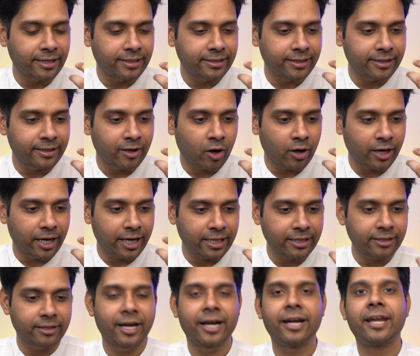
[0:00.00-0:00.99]
they are not
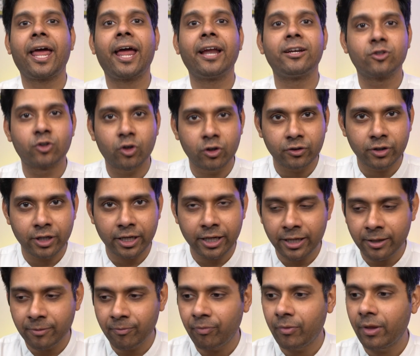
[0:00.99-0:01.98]
getting the right hands-on
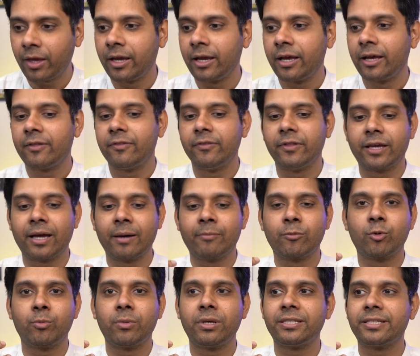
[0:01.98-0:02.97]
training. They
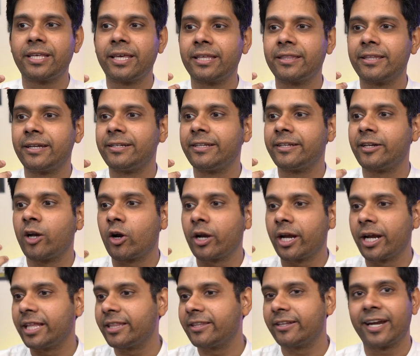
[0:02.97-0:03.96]
come to me saying that they're not
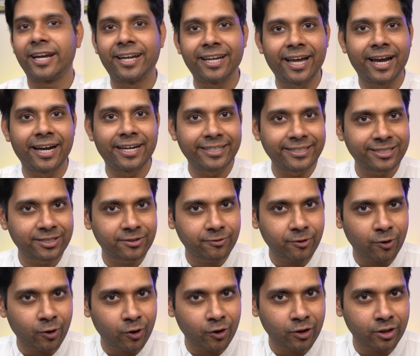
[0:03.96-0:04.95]
getting the right guidance
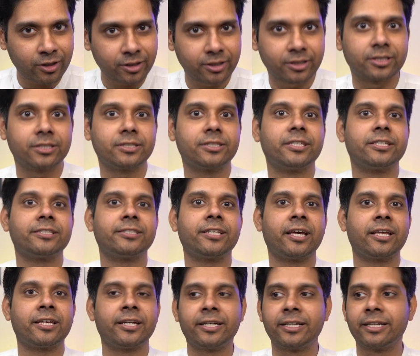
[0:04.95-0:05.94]
for uh, C S
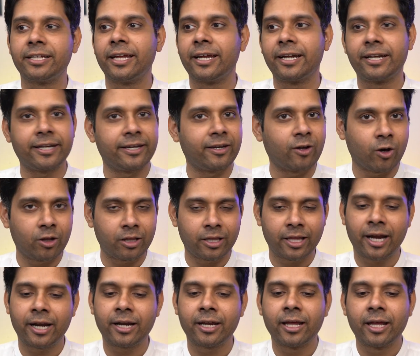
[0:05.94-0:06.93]
I R and Edgate and all
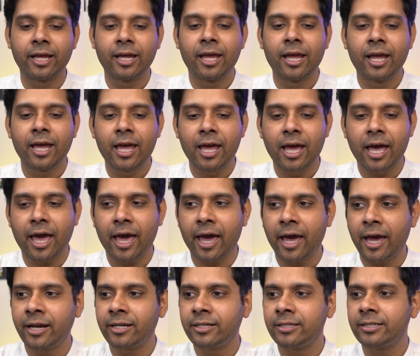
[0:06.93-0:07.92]
that.
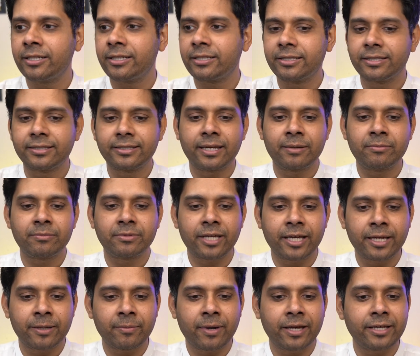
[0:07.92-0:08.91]
And at the same
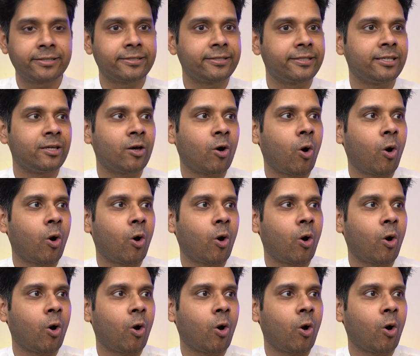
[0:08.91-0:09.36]
time, I see